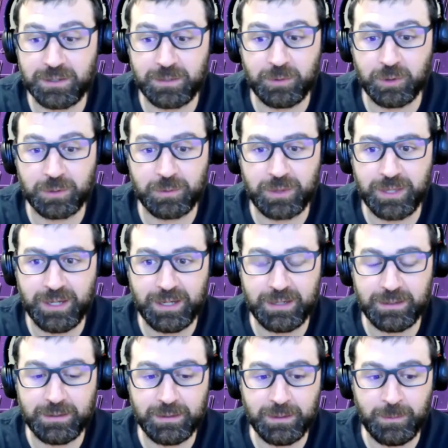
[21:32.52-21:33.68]
on board with that.
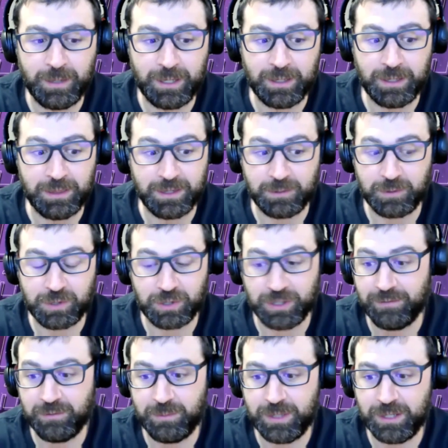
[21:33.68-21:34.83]
I think we should
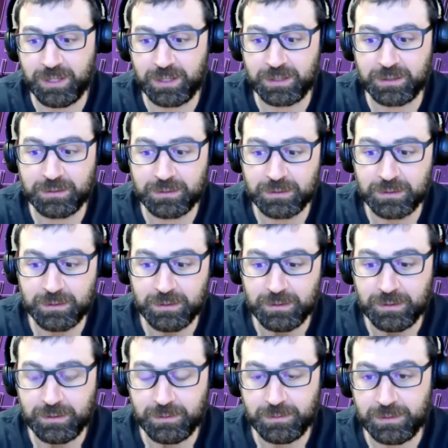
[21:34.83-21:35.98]
have a meeting
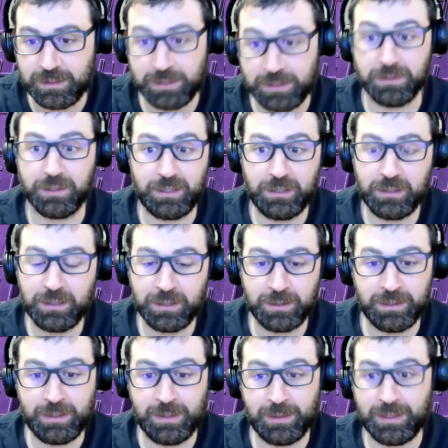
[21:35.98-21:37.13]
yearly
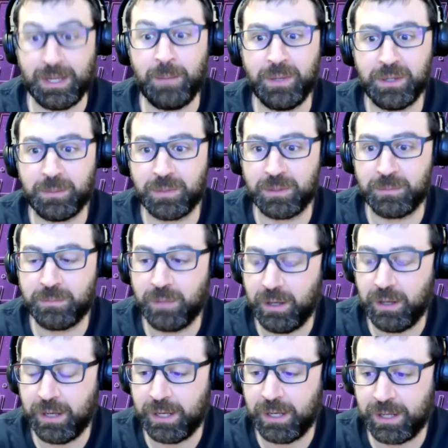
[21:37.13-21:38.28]
at minimum.
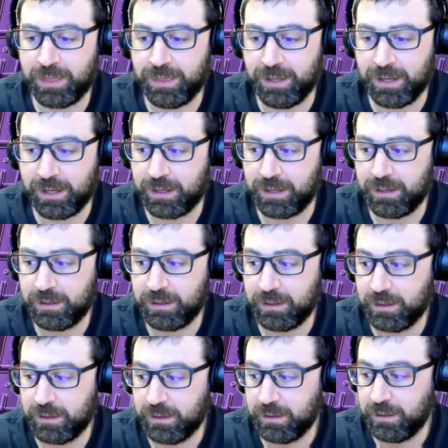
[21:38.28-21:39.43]
And I think
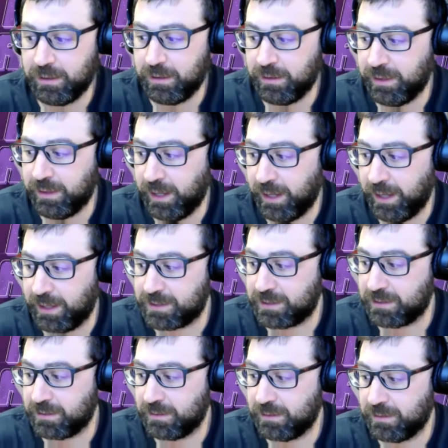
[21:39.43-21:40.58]
that,
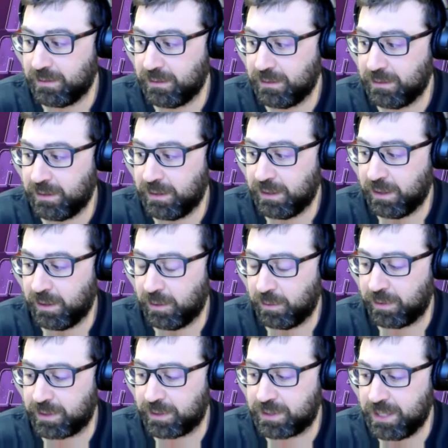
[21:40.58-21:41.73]

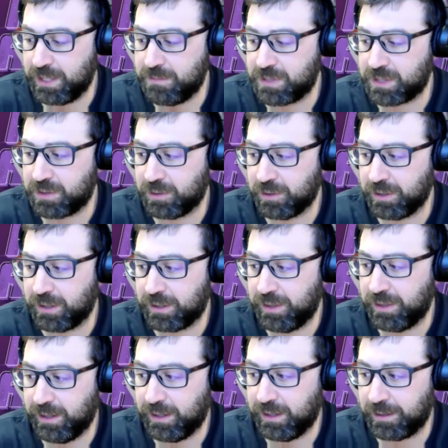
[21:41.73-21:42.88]
this team scoring
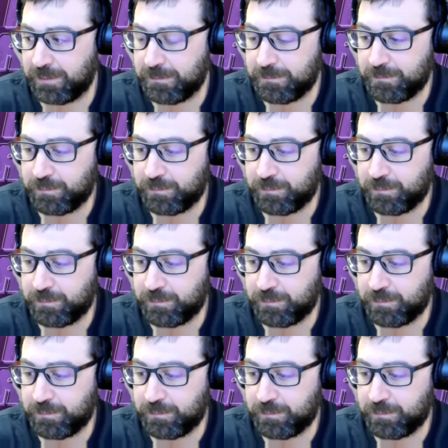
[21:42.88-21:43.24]
thing